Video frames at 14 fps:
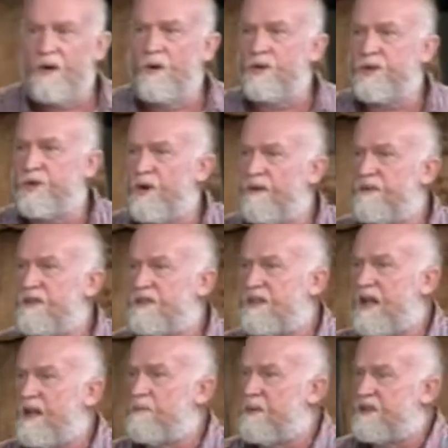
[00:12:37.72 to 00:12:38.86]
three of the
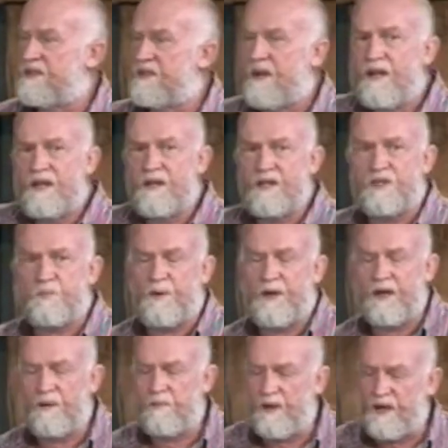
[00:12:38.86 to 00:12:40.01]
statements, this
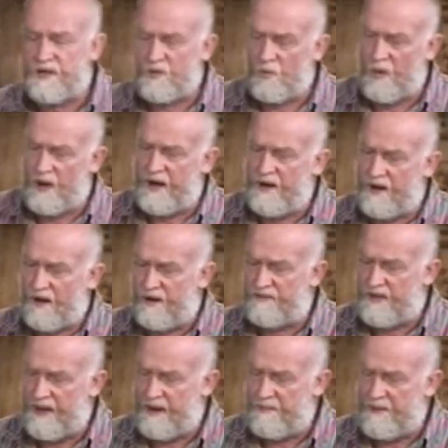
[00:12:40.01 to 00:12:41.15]
being but one of
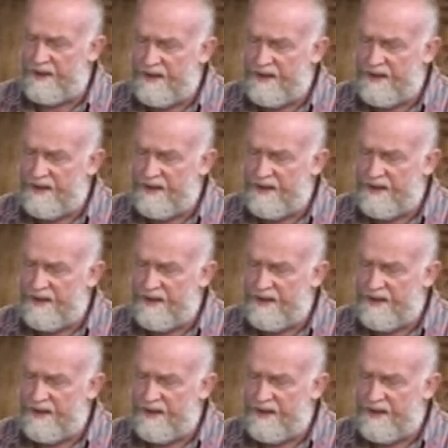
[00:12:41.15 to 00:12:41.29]
them.